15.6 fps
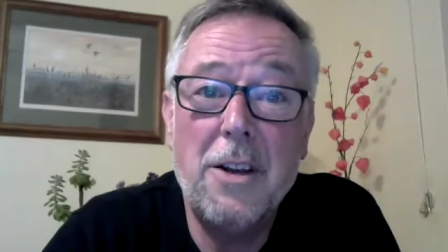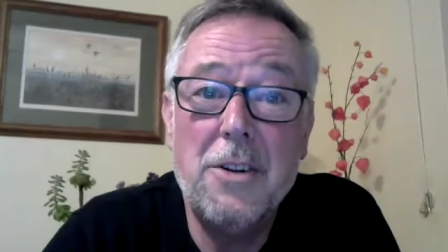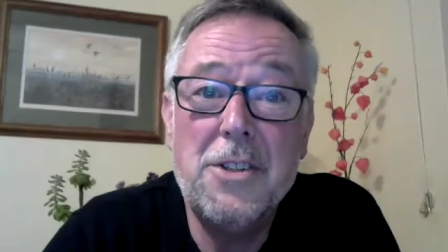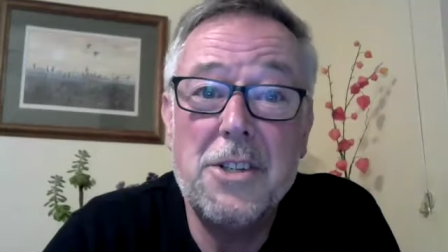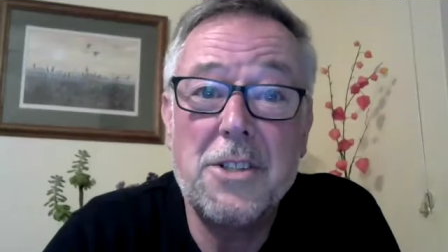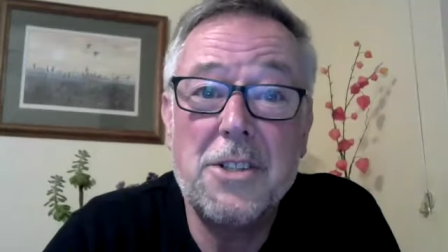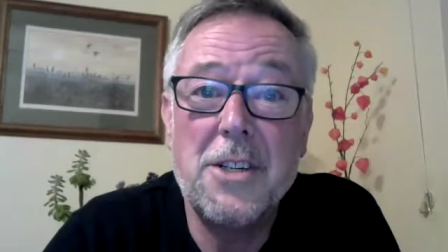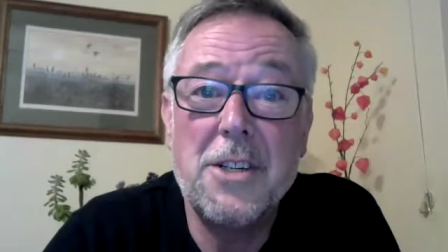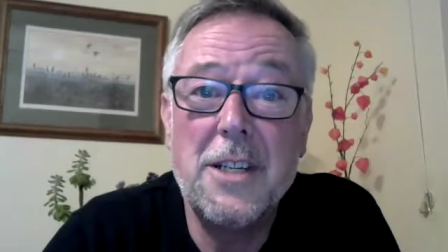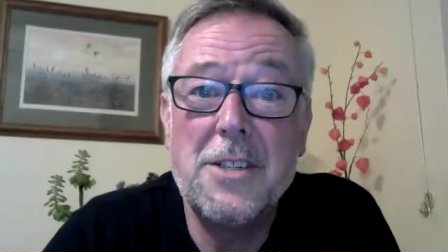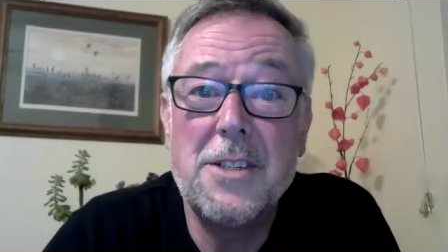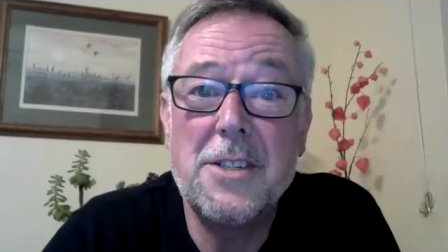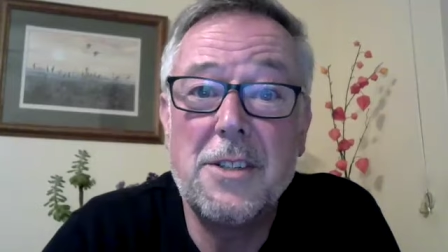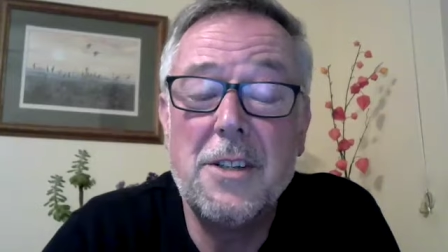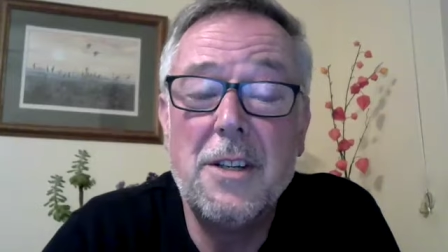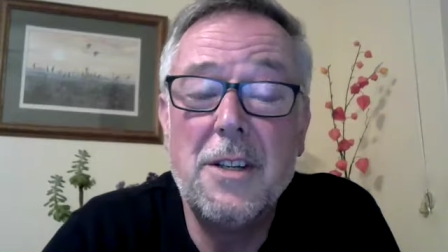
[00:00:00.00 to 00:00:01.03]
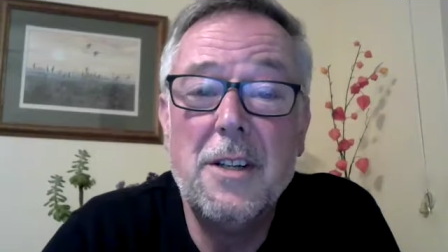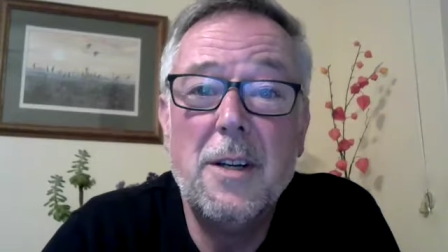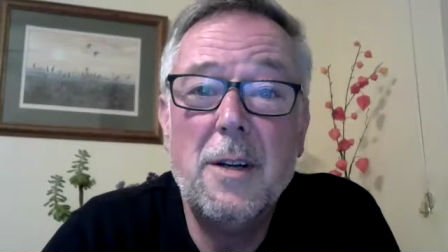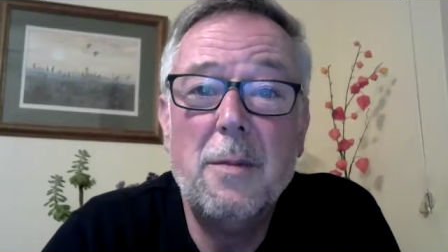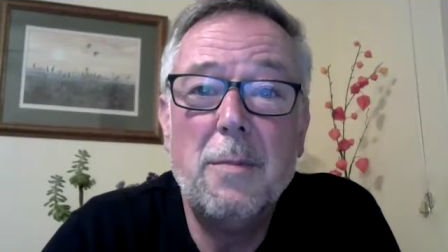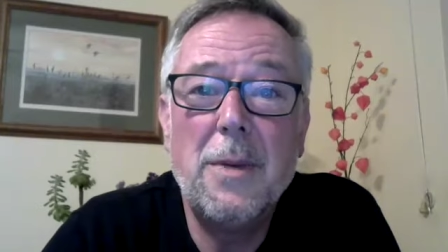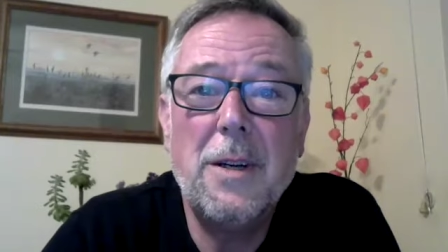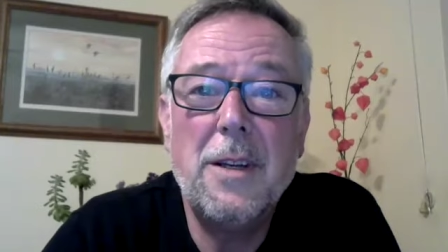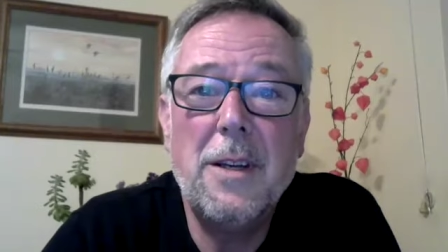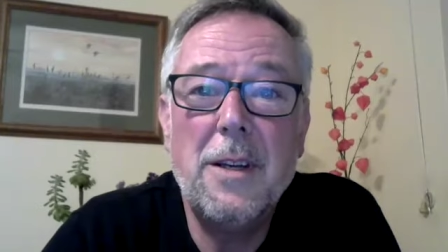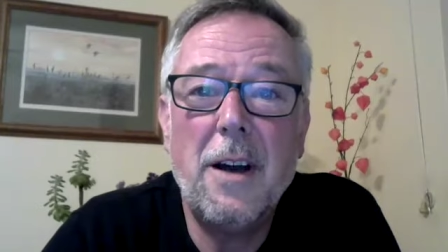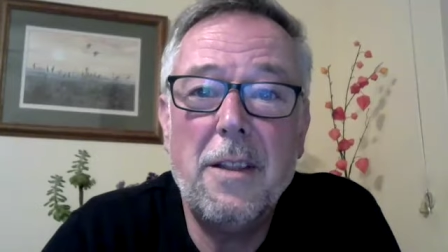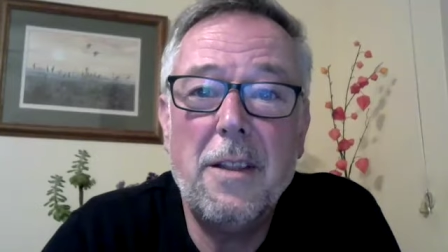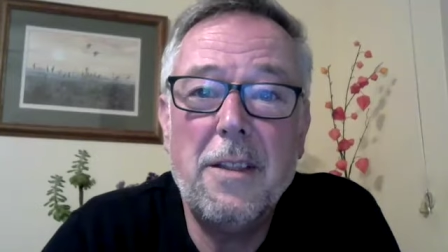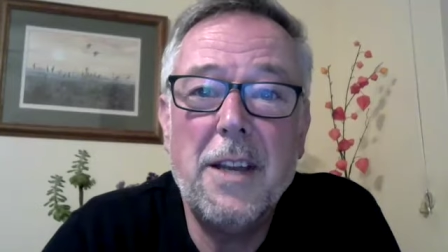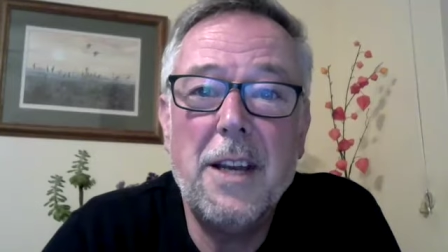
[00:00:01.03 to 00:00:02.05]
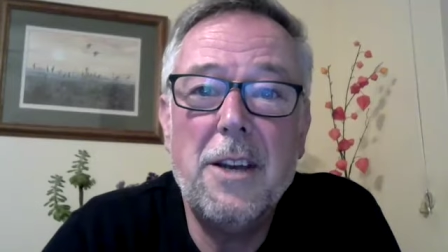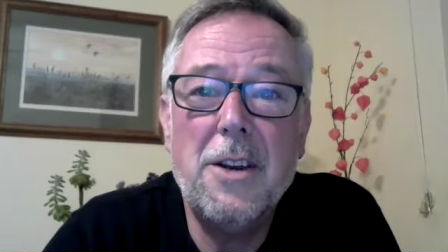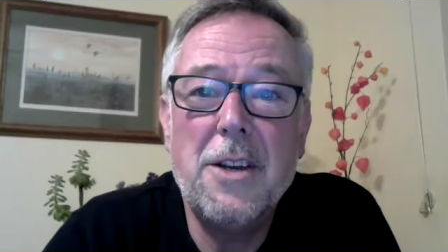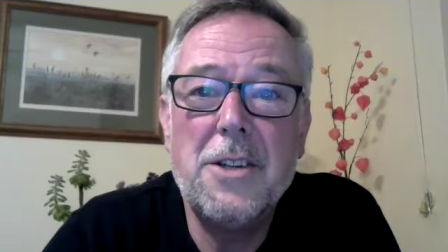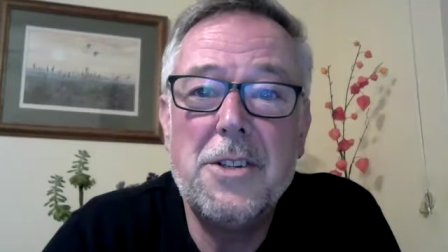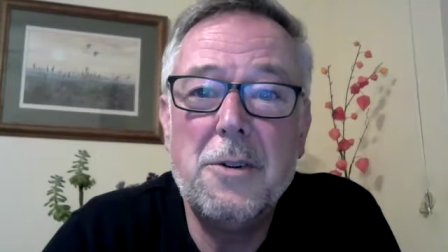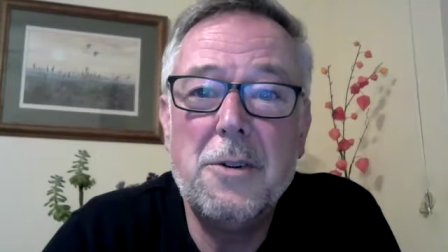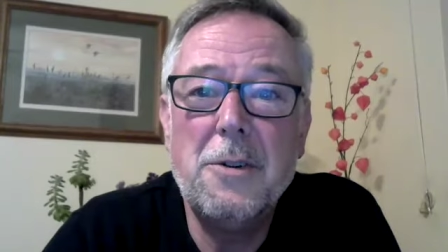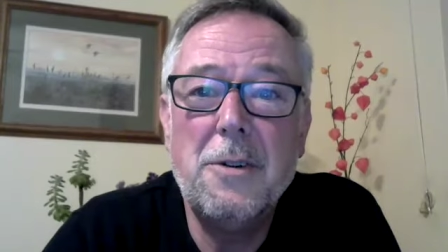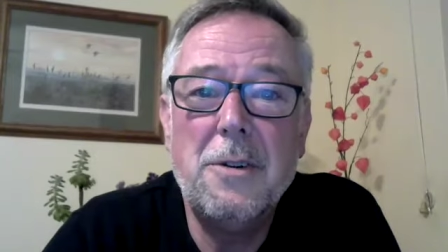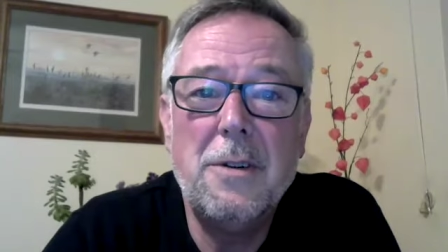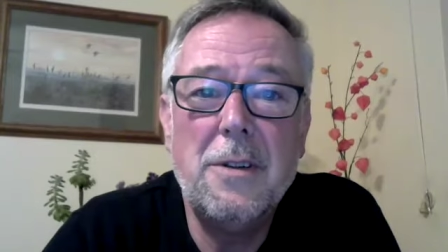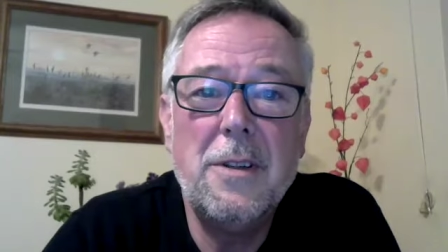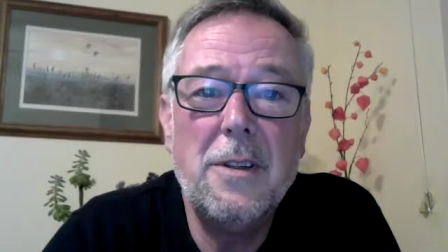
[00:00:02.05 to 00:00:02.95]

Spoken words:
You just need to, I think you could do,